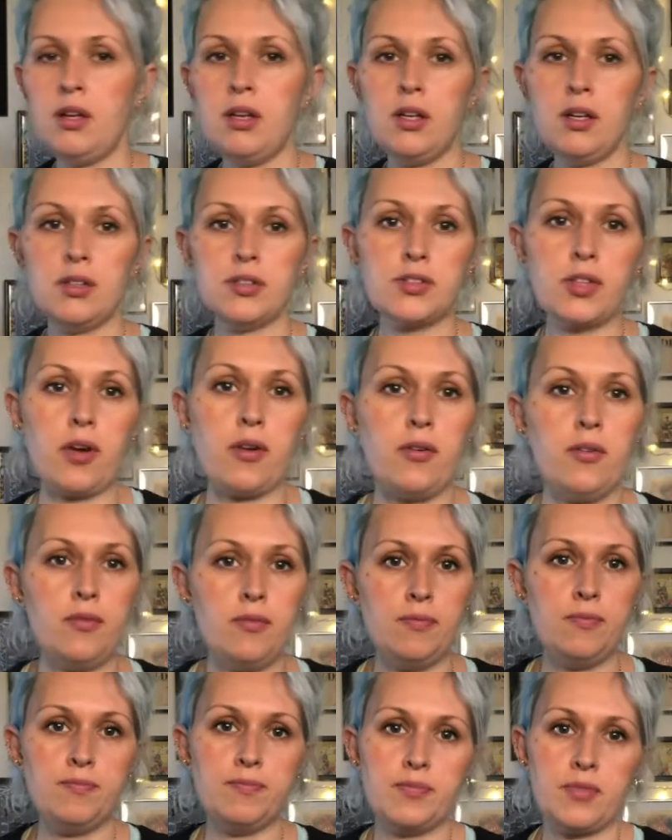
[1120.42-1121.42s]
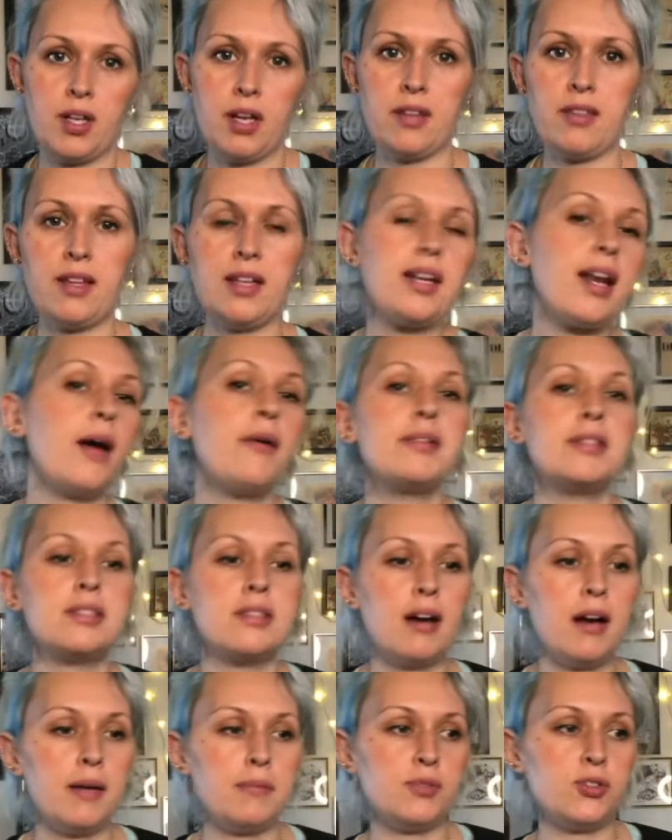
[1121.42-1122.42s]
So, I think now it's
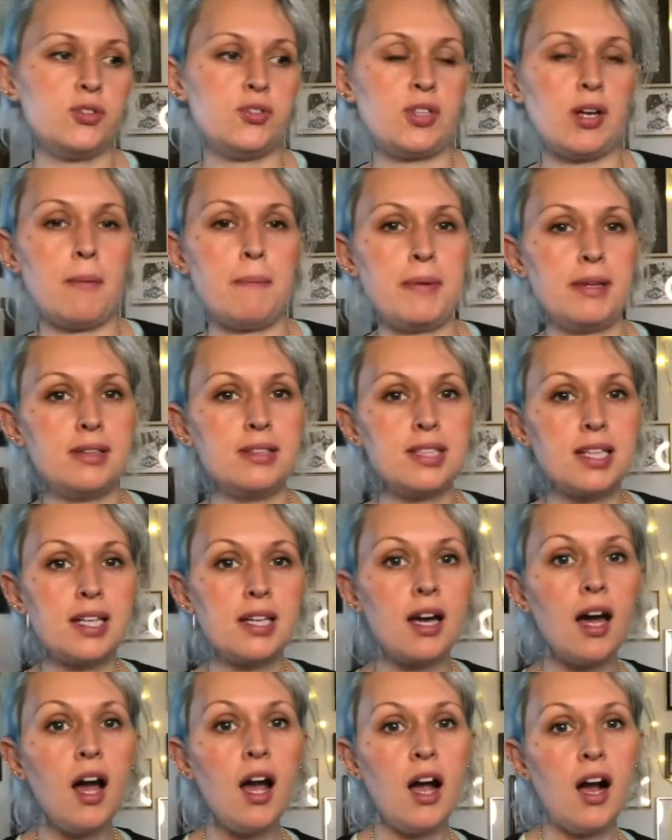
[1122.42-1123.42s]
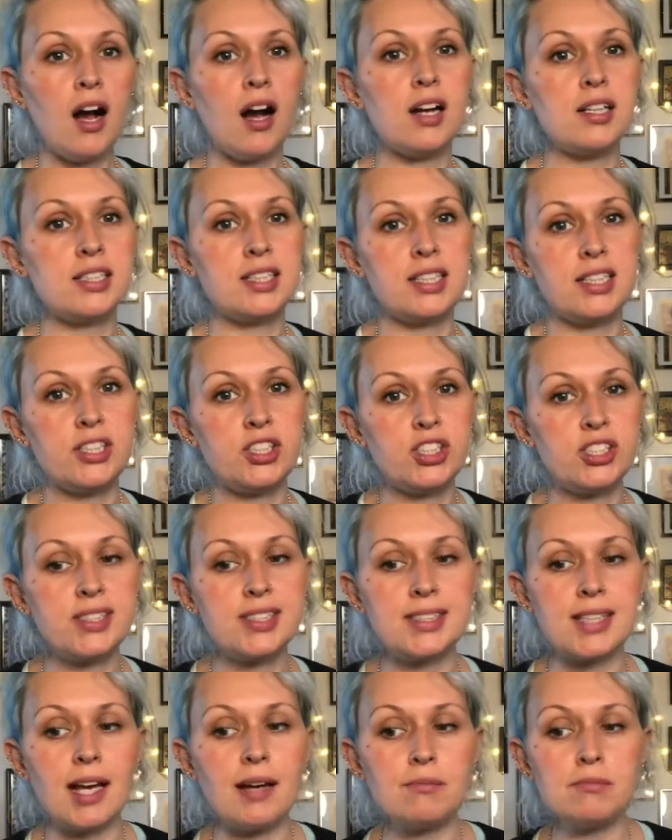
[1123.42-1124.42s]
time to start building our delicious
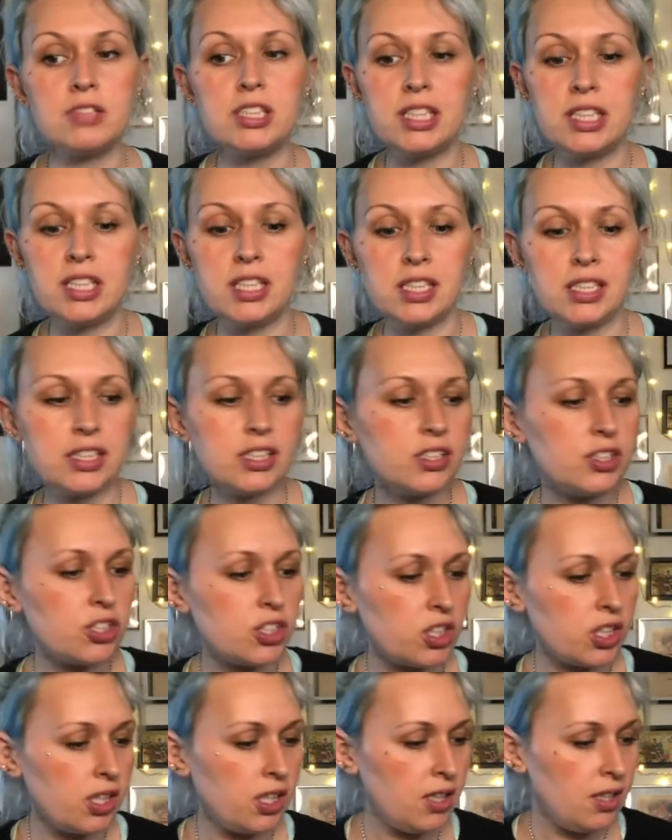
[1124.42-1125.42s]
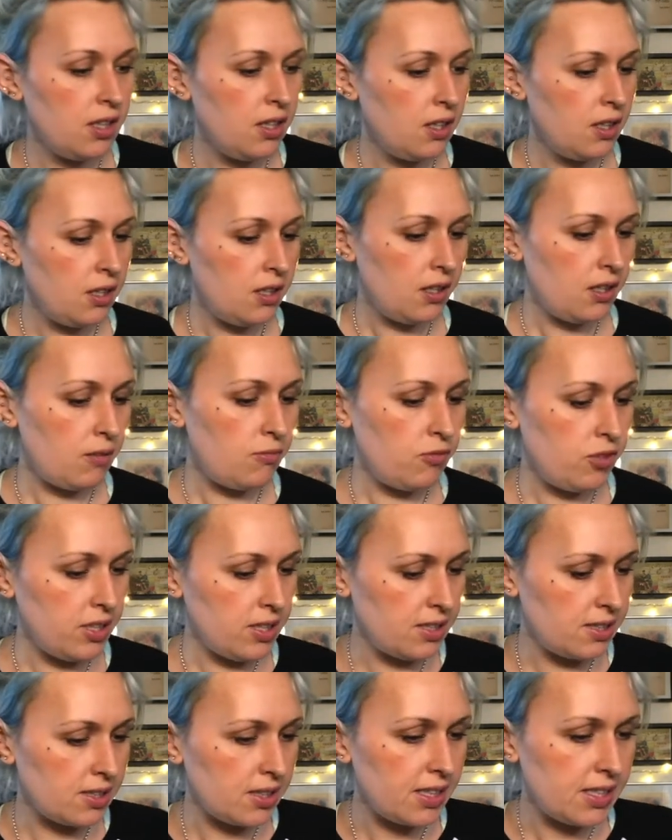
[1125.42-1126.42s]
sandwich. I'm really
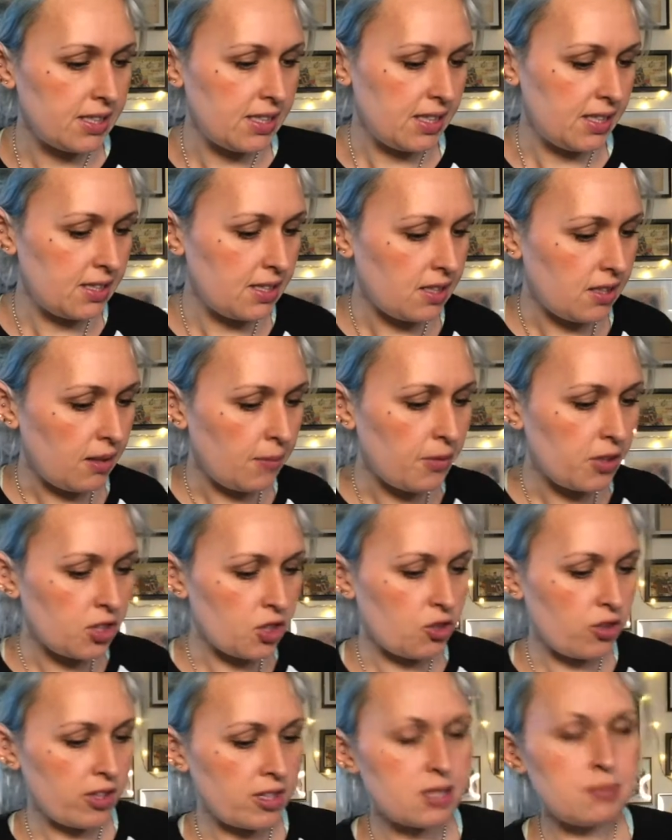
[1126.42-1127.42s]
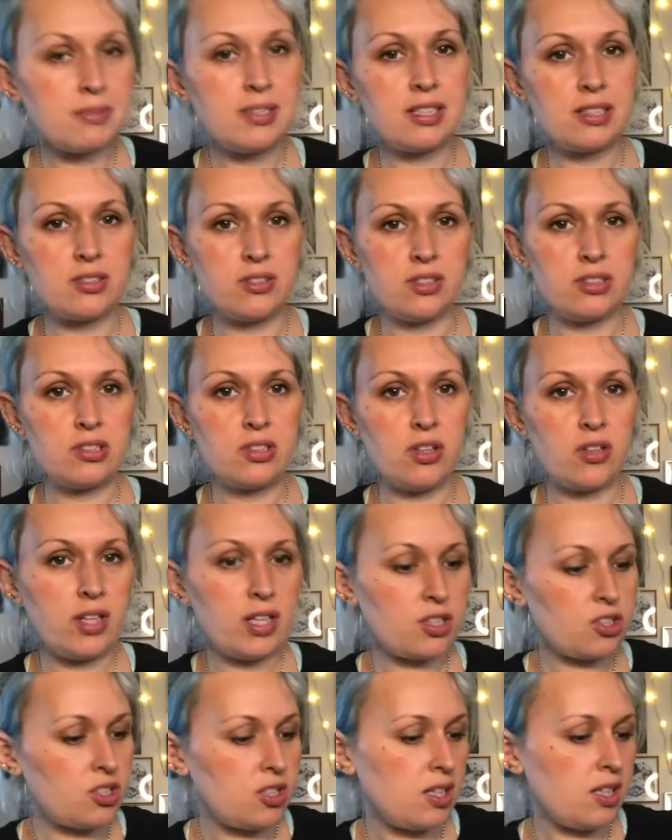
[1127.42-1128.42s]
excited. I'm going to try some of this on its own,
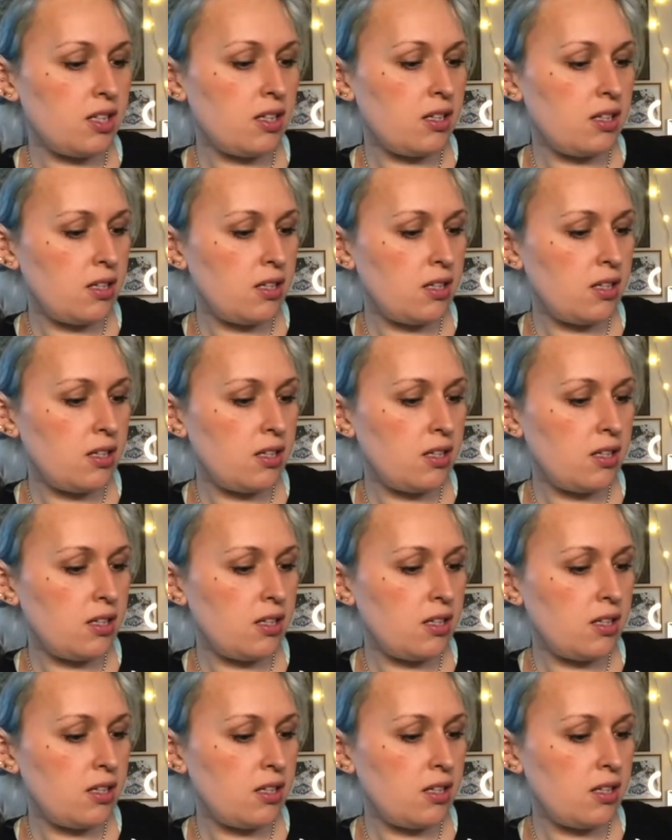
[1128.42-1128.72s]
actually.